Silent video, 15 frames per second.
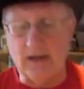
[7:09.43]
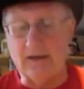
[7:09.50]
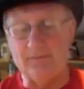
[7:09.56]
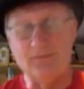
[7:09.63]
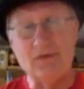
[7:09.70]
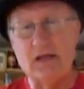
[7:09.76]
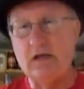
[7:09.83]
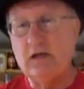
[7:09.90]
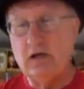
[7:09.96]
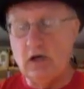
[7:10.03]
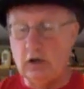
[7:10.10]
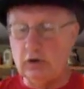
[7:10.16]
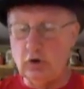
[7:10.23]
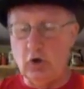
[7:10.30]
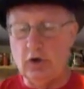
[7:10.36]
but
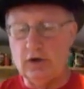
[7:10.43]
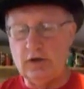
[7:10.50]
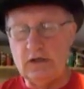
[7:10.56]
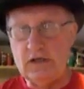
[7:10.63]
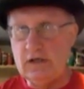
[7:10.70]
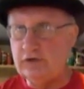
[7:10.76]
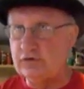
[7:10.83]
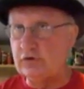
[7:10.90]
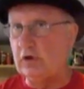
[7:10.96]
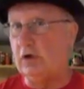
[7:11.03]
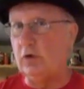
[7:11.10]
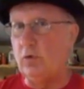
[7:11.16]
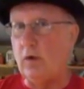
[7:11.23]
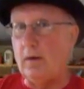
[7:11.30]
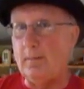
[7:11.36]
a lot of the heat's
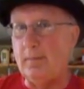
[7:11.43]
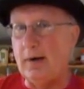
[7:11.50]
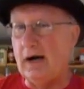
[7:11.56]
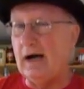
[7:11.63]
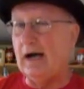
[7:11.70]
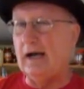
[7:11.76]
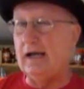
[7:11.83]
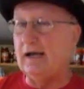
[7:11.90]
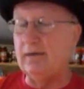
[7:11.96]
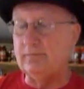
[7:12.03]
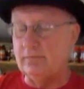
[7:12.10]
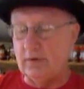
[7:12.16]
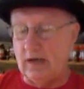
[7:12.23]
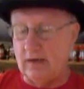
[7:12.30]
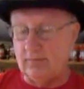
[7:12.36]
going to go up by.
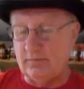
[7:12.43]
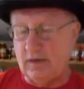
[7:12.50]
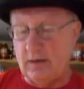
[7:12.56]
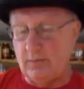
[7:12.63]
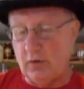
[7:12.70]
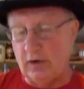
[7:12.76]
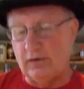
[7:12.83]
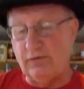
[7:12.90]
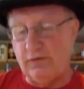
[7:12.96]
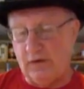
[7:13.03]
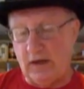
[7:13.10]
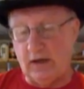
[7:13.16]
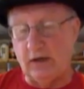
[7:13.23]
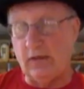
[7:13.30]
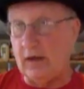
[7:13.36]
I'm not a
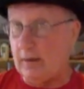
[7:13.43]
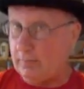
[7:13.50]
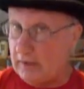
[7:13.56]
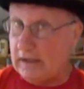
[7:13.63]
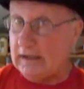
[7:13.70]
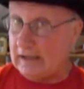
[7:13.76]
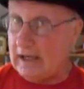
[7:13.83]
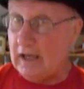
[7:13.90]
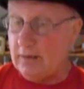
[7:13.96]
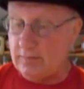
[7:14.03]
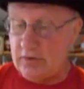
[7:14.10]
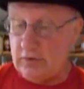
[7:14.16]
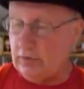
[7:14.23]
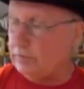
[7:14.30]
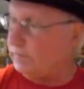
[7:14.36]
fan of that, but it can
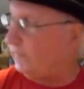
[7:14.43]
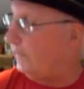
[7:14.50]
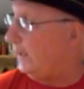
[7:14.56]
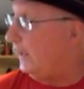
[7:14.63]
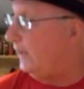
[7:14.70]
be used for